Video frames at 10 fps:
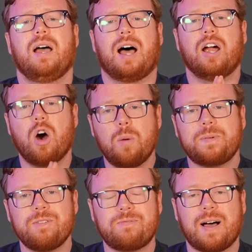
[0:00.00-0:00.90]
I
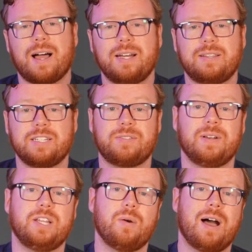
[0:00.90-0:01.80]
hope you find this
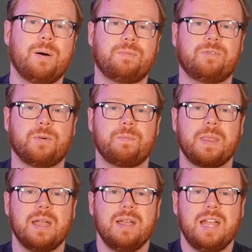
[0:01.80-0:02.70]
video helpful.
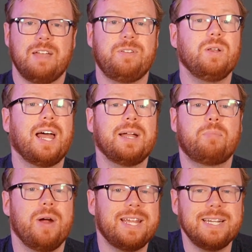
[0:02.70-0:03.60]
If you like
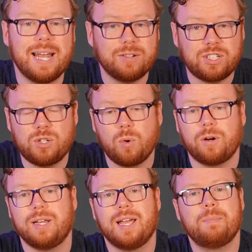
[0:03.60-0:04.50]
breaking down
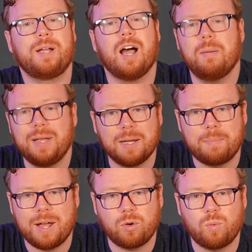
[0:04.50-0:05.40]
story and becoming a
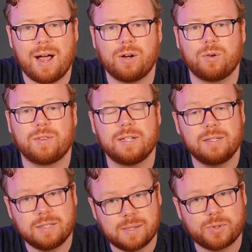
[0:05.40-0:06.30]
better writer,
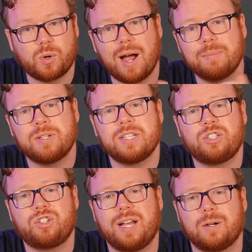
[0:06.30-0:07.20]
then subscribe to this
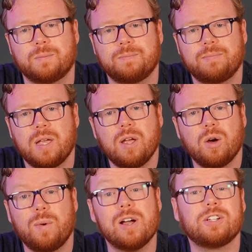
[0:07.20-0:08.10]
channel.
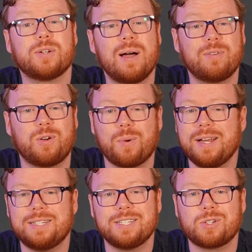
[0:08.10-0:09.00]
We also have a
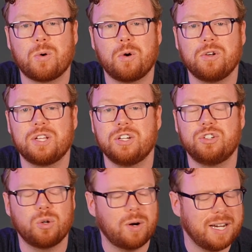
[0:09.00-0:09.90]
great Discord you can
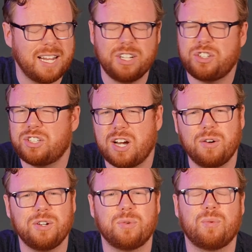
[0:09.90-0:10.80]
join in,
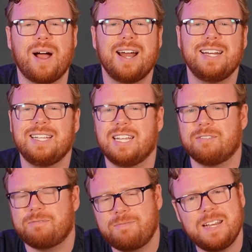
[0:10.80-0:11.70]
share your writing,
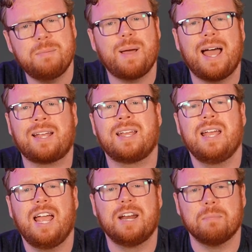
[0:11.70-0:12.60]
get feedback,
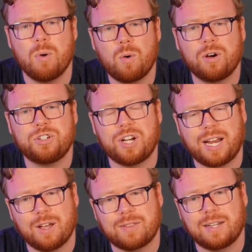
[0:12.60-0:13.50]
and more.
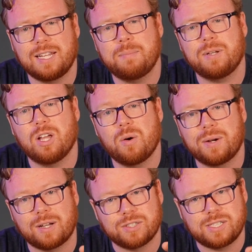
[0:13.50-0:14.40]
Check out the link below
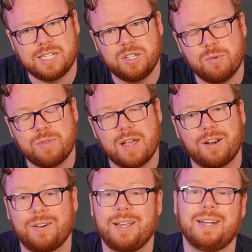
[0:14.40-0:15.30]
and I'll see you
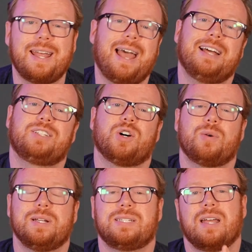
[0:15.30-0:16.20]
there. And as
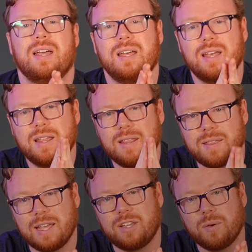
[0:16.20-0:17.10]
always,
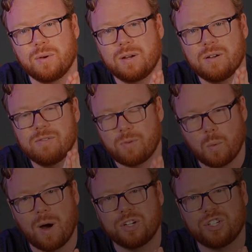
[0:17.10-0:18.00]
thank you for
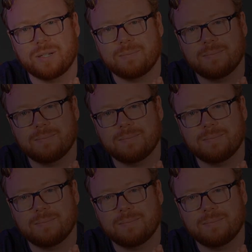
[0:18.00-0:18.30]
watching.